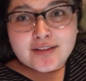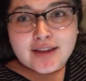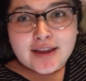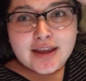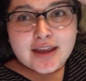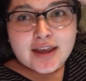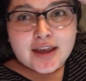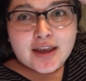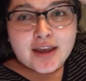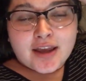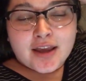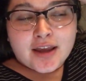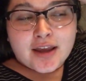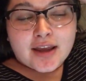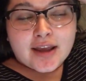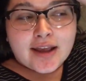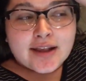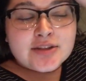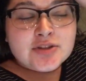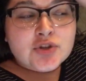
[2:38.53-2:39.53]
Like...
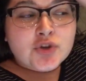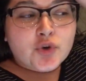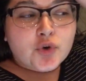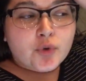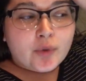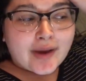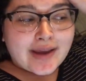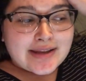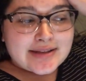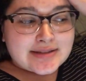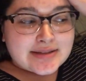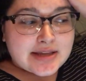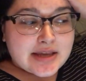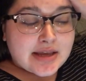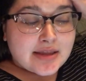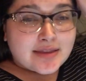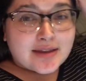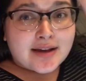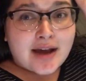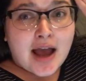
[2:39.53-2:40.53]
it's
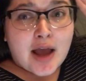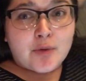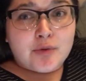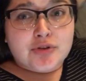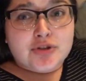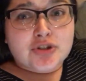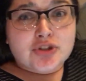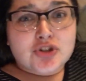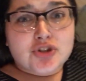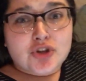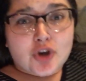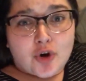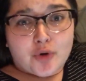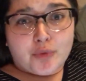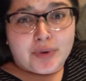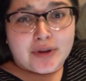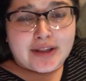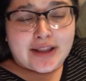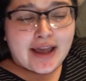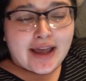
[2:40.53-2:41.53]
crazy. The guy was so
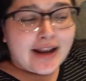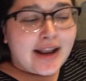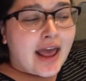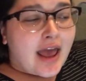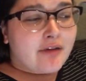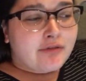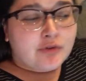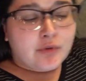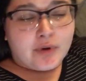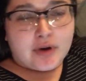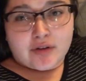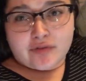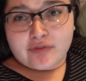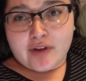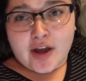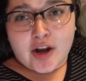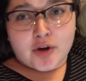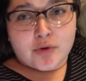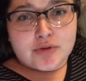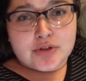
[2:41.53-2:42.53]
polite. Everyone at
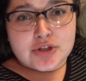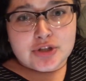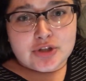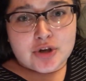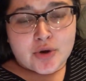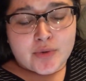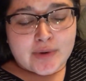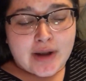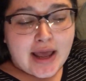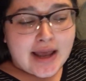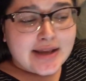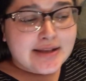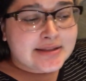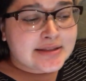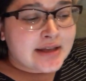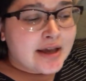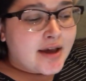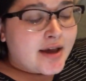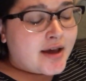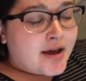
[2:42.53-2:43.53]
Fido was so
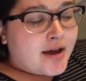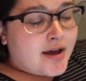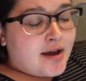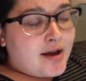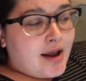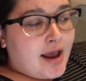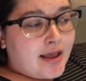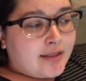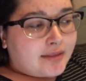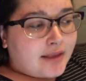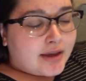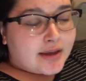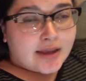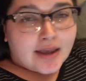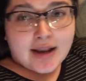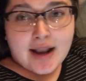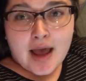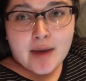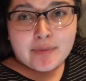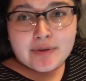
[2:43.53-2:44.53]
nice. And, like,
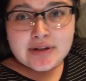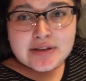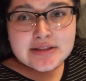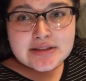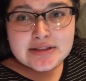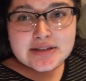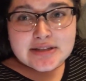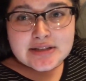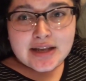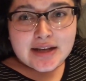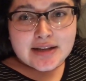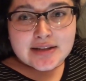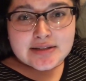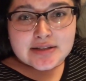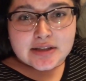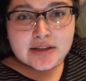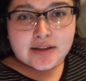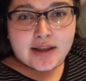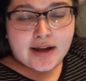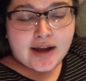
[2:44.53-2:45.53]
it happened
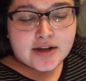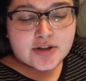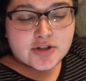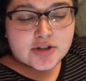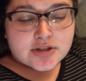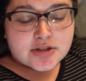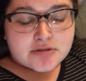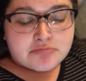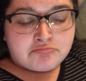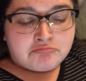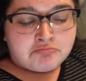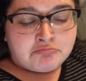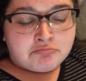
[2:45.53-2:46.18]
instantaneously. Like, I just...